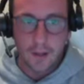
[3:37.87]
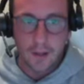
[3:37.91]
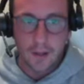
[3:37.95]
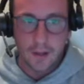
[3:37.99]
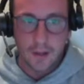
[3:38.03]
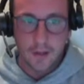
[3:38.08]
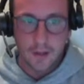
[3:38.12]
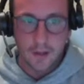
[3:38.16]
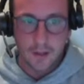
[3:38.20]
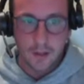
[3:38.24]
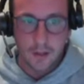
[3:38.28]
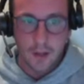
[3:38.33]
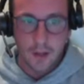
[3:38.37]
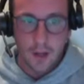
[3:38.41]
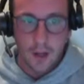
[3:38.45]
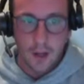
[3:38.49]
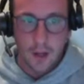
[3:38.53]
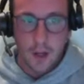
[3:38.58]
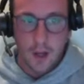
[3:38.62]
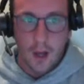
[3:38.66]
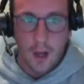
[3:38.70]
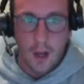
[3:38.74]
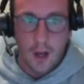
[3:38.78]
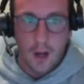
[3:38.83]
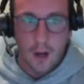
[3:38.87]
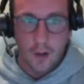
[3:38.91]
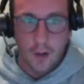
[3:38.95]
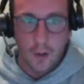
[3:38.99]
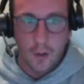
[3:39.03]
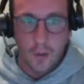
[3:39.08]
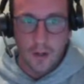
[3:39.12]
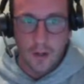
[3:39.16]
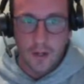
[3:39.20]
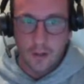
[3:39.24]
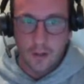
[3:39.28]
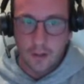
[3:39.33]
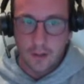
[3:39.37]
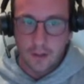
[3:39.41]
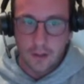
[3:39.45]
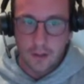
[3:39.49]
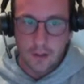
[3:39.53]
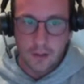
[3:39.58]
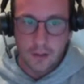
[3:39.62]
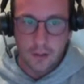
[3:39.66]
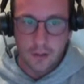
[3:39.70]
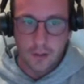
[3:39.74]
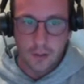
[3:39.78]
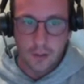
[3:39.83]
list, go down to the
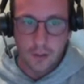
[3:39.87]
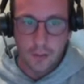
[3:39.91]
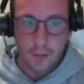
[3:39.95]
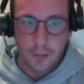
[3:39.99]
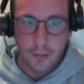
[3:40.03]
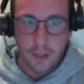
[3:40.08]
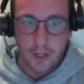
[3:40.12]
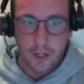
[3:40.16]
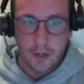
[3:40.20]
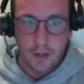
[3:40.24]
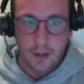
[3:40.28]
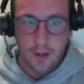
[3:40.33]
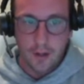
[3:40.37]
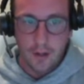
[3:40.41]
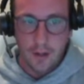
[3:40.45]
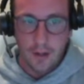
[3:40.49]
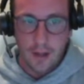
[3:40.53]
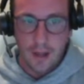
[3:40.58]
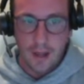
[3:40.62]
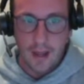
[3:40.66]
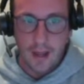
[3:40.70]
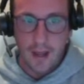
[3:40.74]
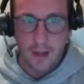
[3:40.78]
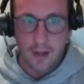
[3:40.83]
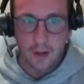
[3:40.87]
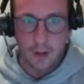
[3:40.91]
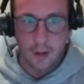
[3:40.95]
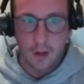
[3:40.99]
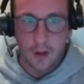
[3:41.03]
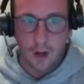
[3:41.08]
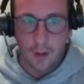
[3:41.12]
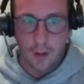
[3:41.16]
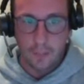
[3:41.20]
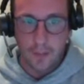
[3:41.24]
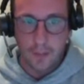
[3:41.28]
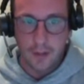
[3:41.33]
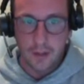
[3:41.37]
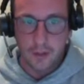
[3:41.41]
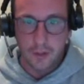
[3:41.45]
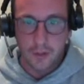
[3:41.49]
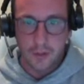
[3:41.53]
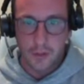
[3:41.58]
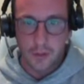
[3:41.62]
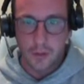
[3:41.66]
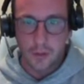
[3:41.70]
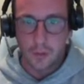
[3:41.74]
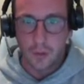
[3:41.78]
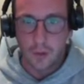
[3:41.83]
description and copy
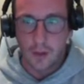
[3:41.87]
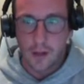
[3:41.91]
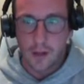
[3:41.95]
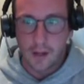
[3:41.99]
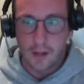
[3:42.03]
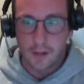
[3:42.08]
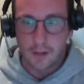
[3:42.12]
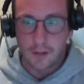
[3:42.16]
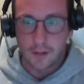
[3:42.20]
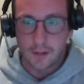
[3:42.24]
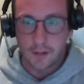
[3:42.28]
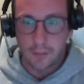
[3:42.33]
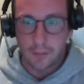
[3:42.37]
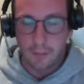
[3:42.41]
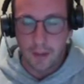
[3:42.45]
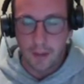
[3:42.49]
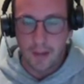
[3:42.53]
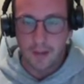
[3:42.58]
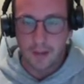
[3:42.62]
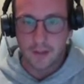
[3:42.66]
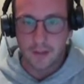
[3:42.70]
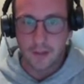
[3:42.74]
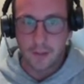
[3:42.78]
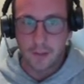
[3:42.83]
those two lines, paste